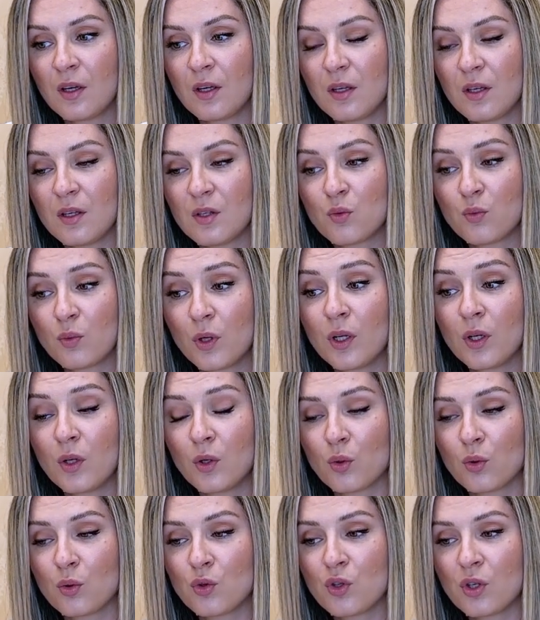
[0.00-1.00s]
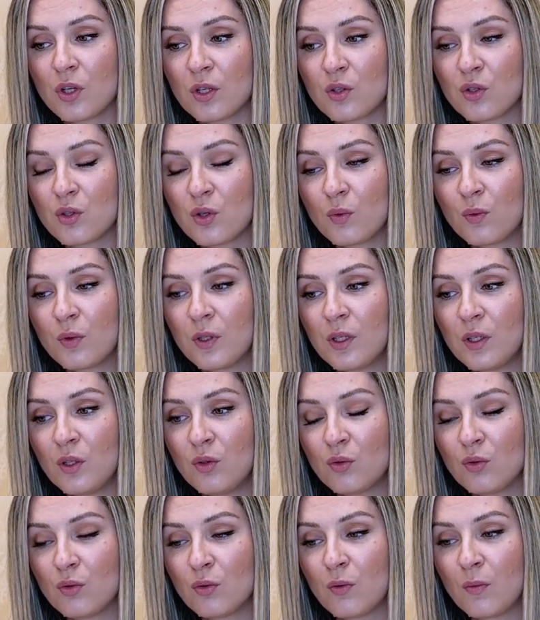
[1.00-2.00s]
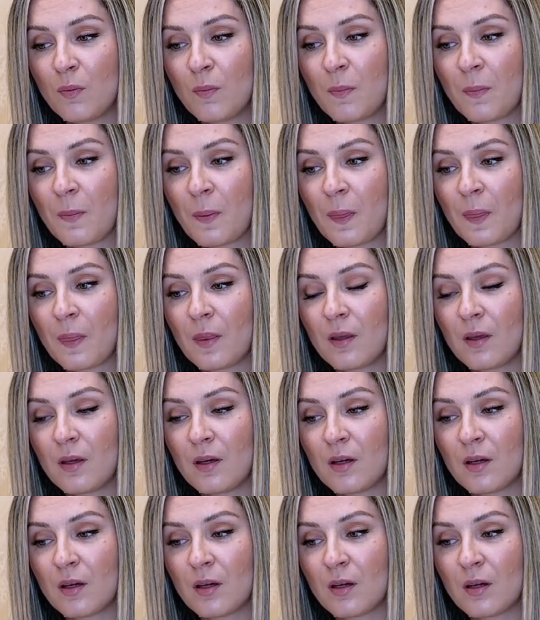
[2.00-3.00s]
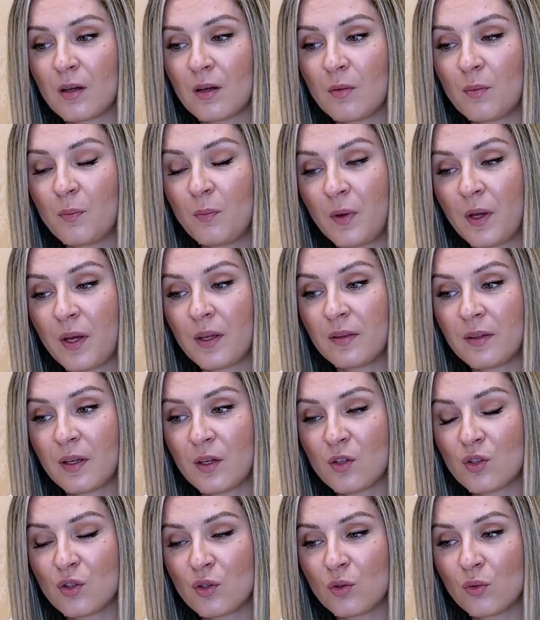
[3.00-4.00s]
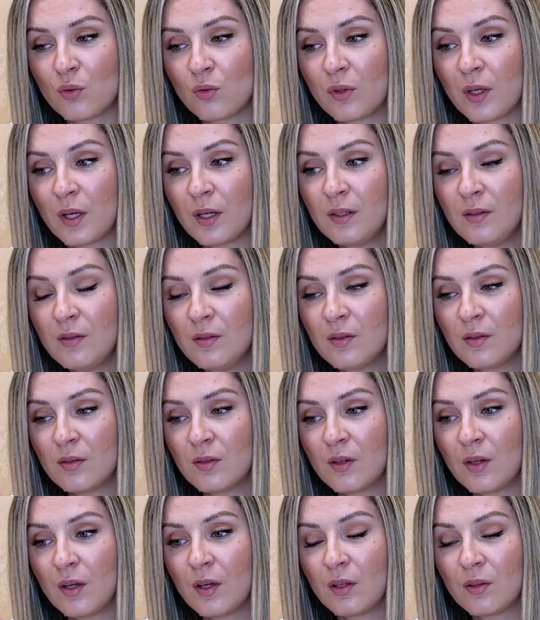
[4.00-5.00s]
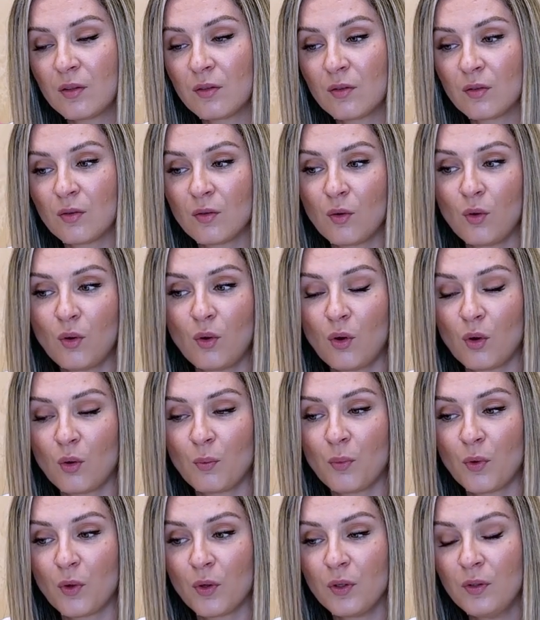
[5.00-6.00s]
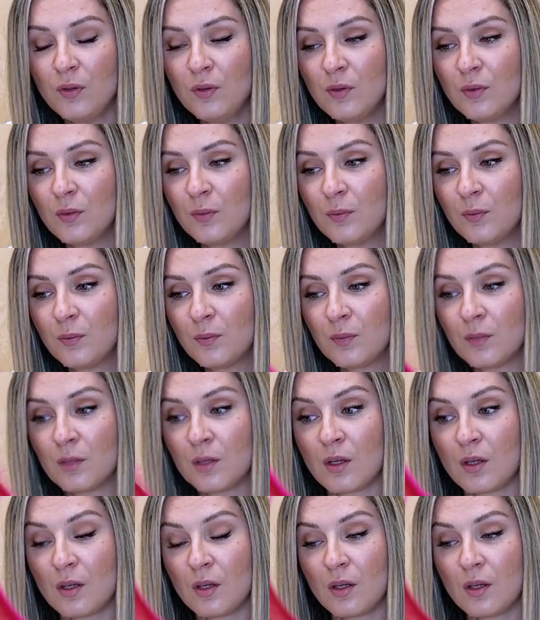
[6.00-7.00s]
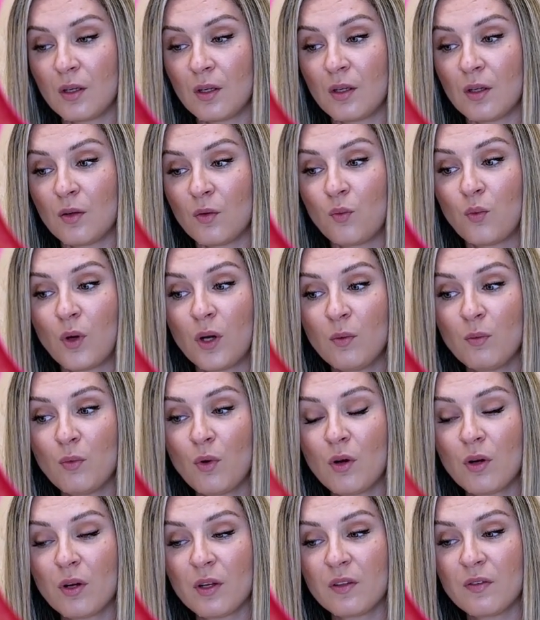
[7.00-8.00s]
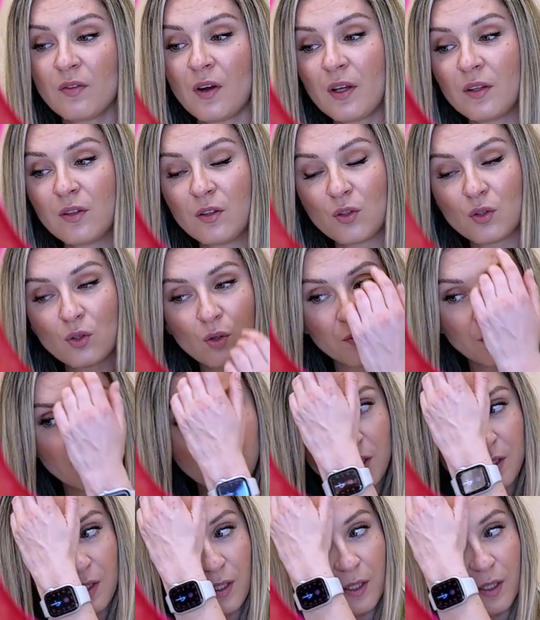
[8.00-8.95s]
is really crucial, so we need to pay attention to that at all points. One more advantage of this